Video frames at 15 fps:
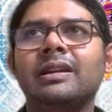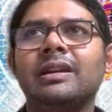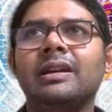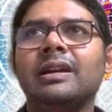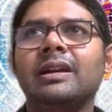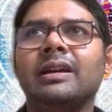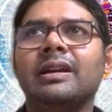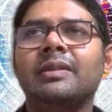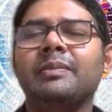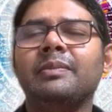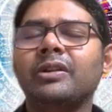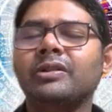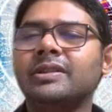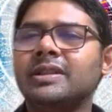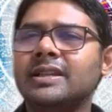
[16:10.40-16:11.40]

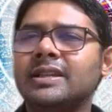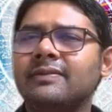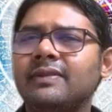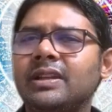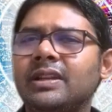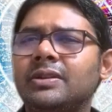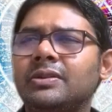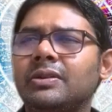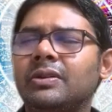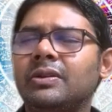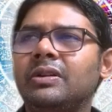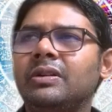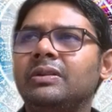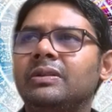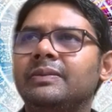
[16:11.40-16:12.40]
about 6 feet
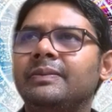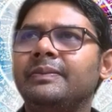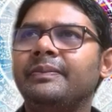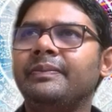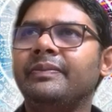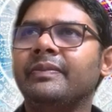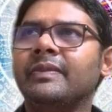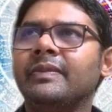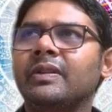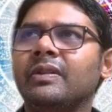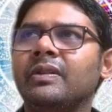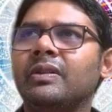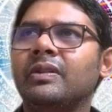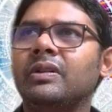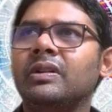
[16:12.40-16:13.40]
tall,
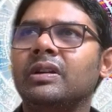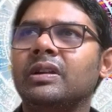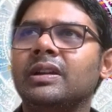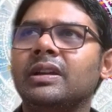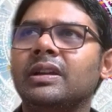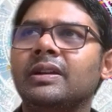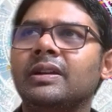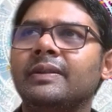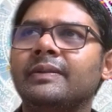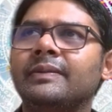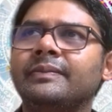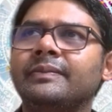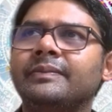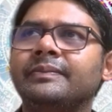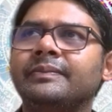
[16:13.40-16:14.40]
or
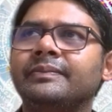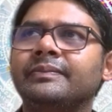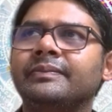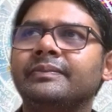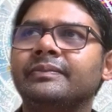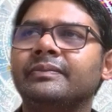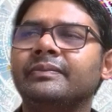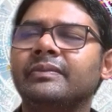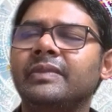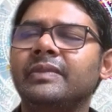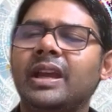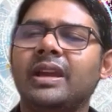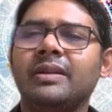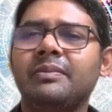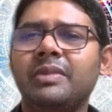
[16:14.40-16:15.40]

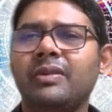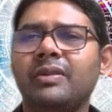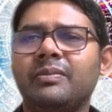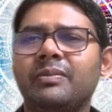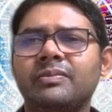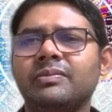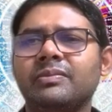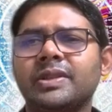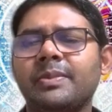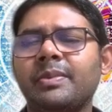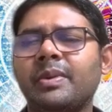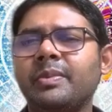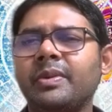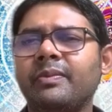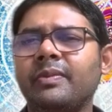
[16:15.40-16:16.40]
yeah, about somewhere
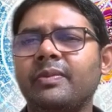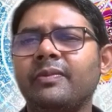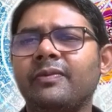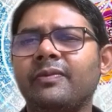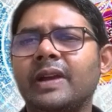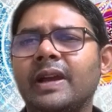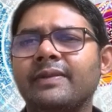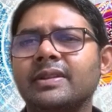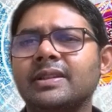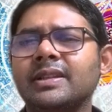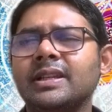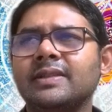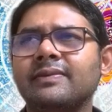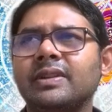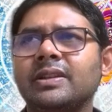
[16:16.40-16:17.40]
between 5 and
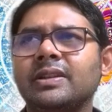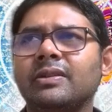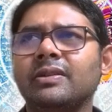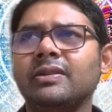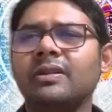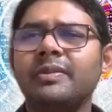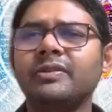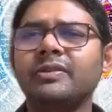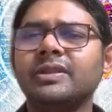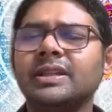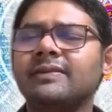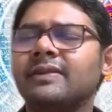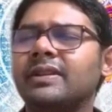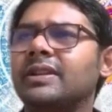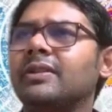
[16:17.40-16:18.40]
6 feet tall, about 6
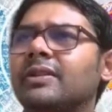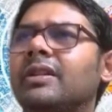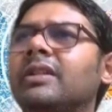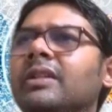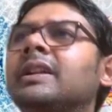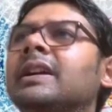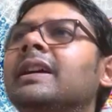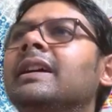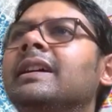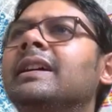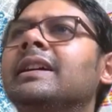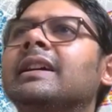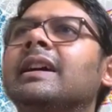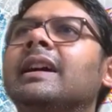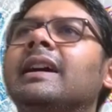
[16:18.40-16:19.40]
feet tall.
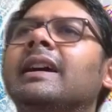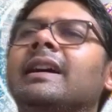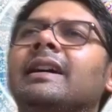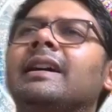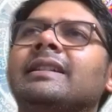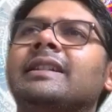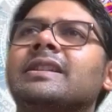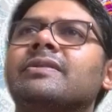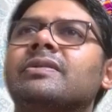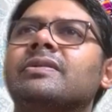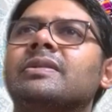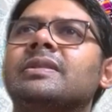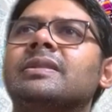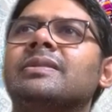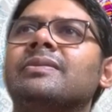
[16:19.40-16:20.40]

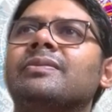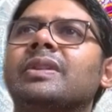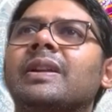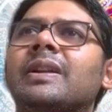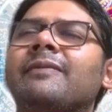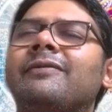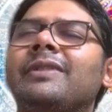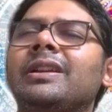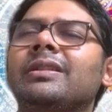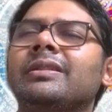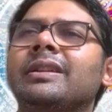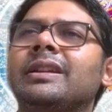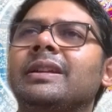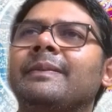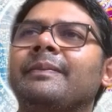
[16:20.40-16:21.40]
That's what I'm
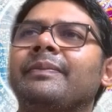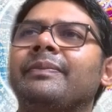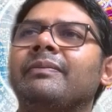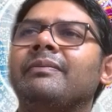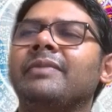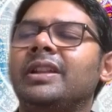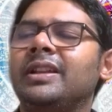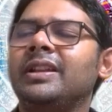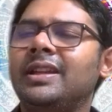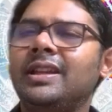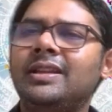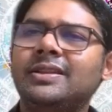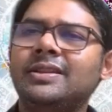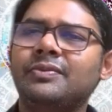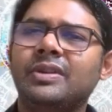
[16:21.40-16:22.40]
feeling. But the
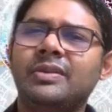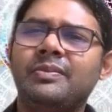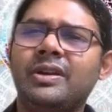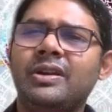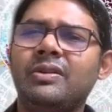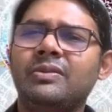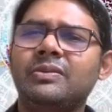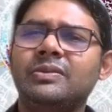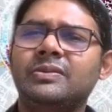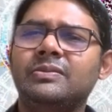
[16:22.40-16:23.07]
kids were about